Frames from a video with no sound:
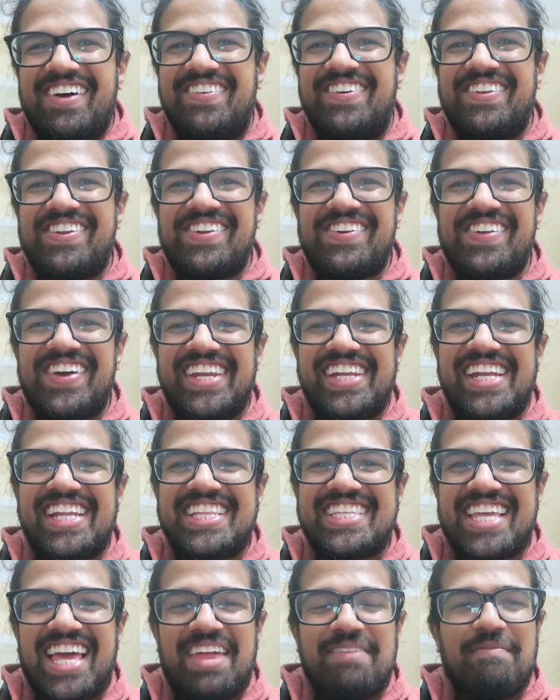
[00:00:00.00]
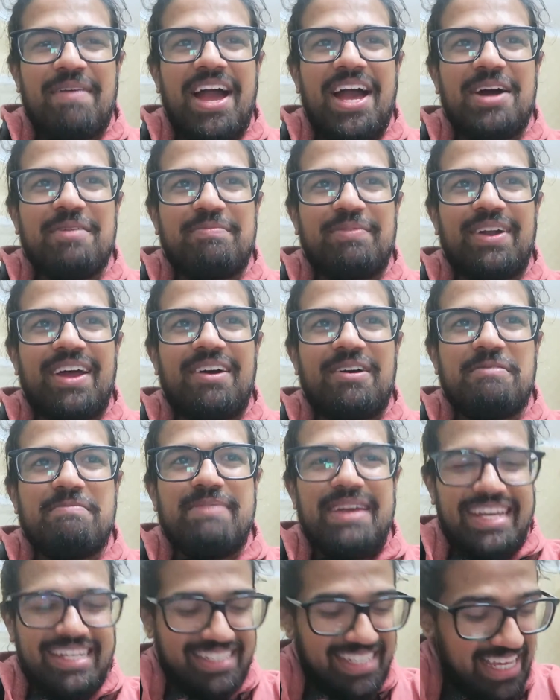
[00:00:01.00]
run at a 10 mile per hour
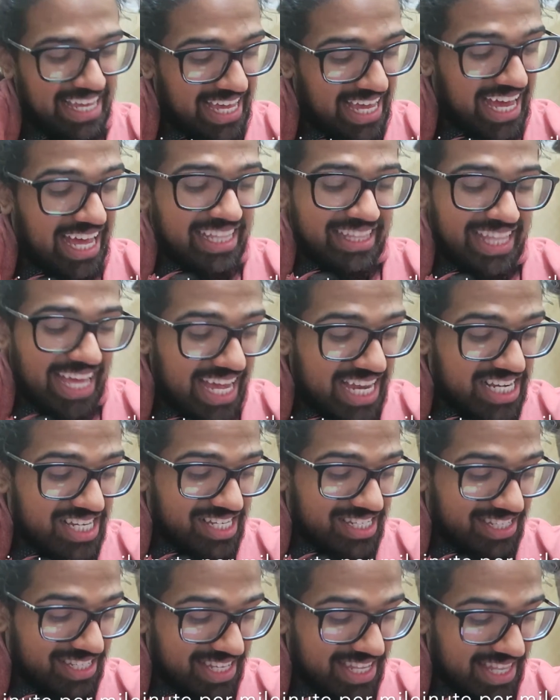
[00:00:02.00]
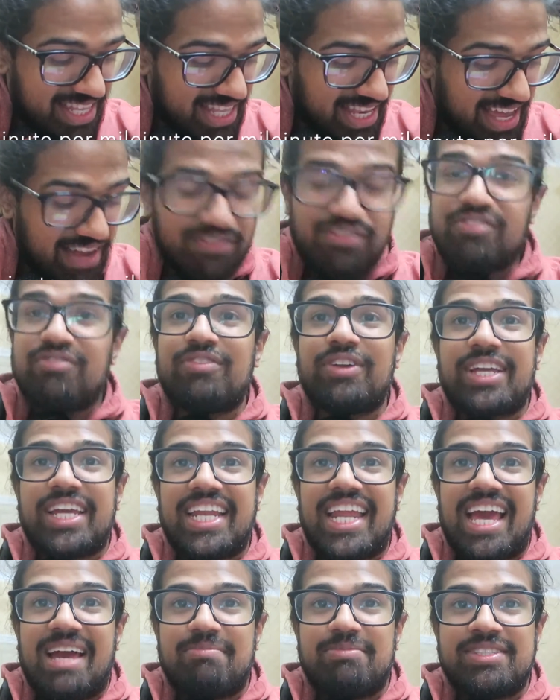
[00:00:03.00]
pace. That just never
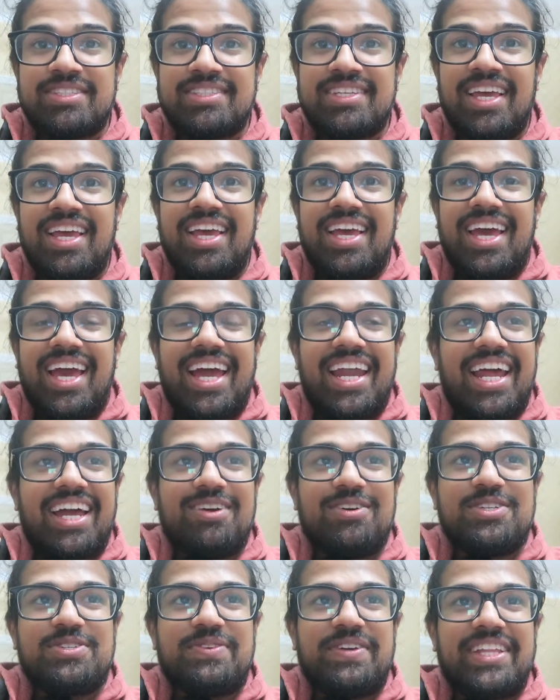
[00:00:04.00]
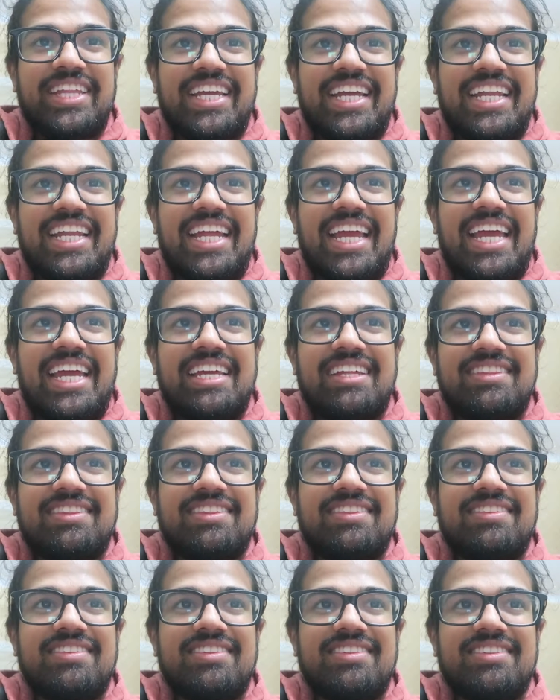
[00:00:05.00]
freaking happens. And I always run like at an 8,
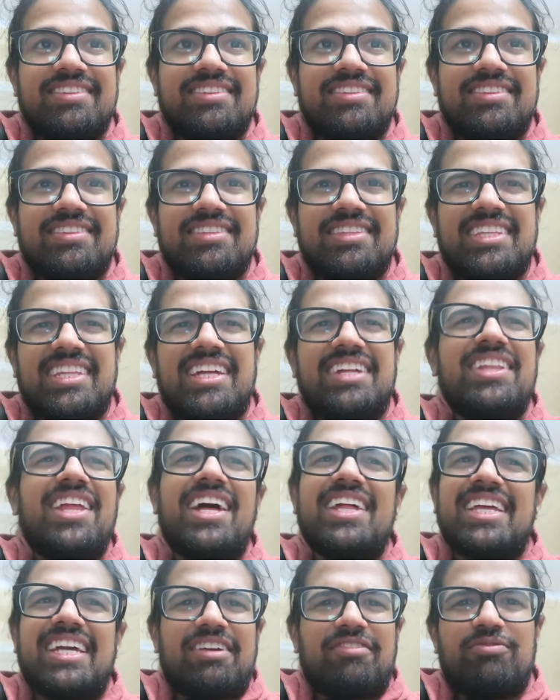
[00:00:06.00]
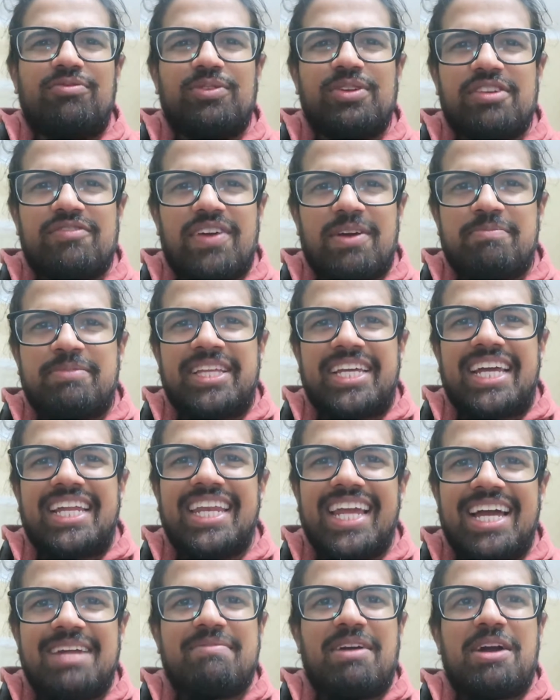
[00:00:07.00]
not like really fast, but like a
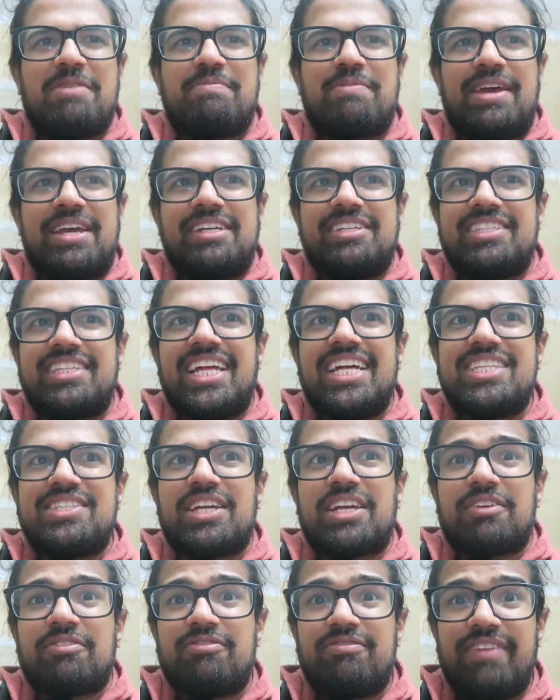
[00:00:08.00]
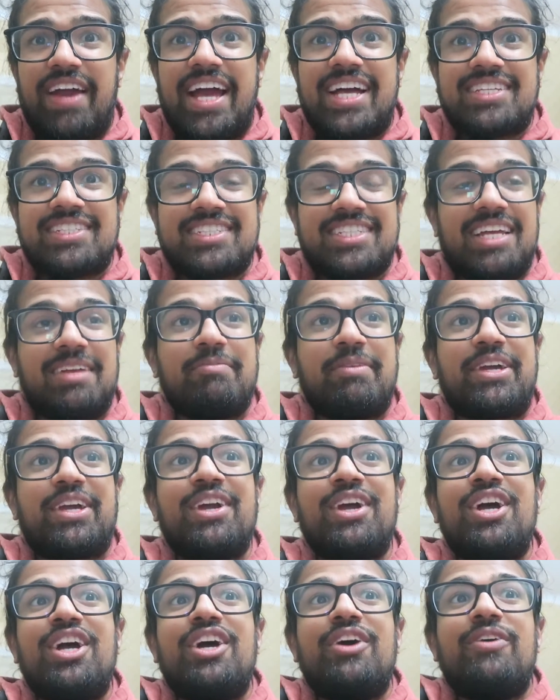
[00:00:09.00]
9 mile pace. And that's like fast, because I'm like,